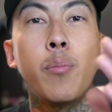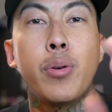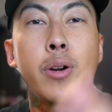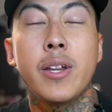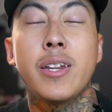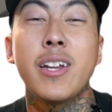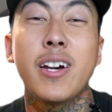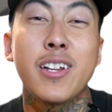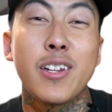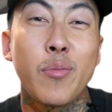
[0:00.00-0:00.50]

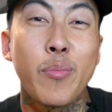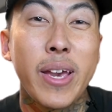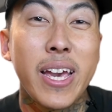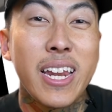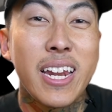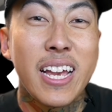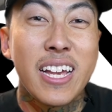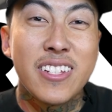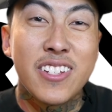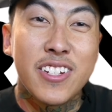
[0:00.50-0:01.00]
Print on
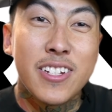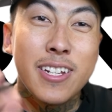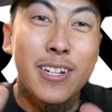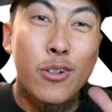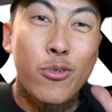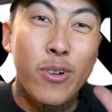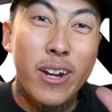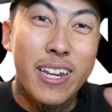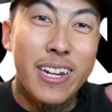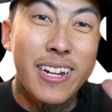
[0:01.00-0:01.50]
demand has
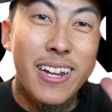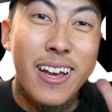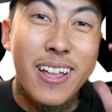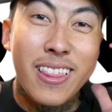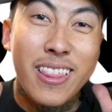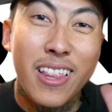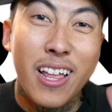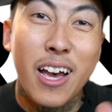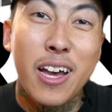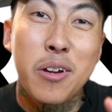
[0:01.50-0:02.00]
generated a
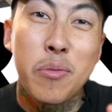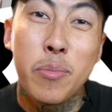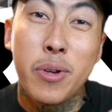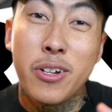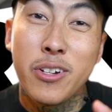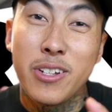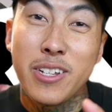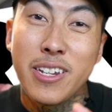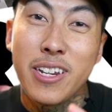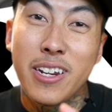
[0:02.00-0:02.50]
lot of
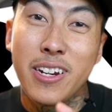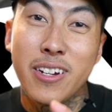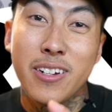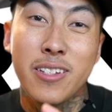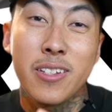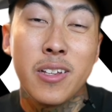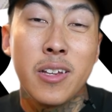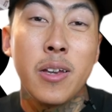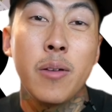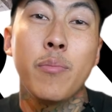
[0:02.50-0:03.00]

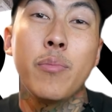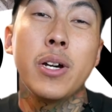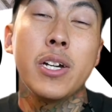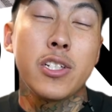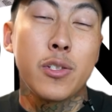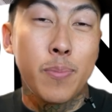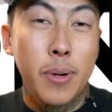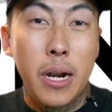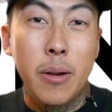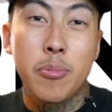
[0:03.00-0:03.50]
millionaires, but
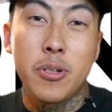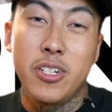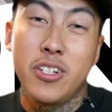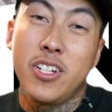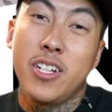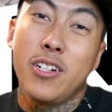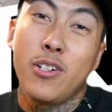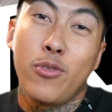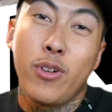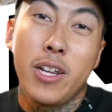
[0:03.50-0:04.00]
it's probably
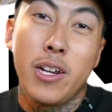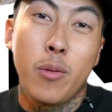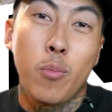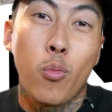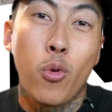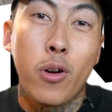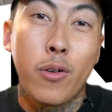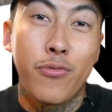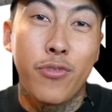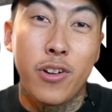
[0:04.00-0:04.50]
generated
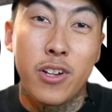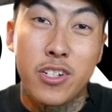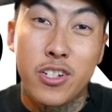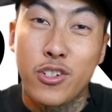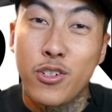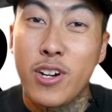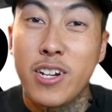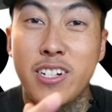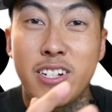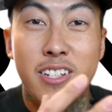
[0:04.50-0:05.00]
more
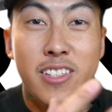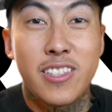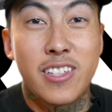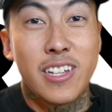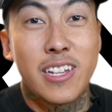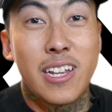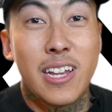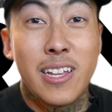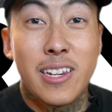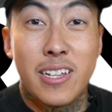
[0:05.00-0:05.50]
frustration
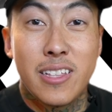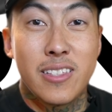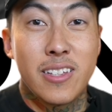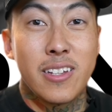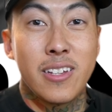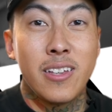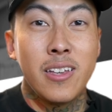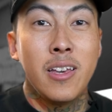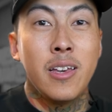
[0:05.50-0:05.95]
than anything,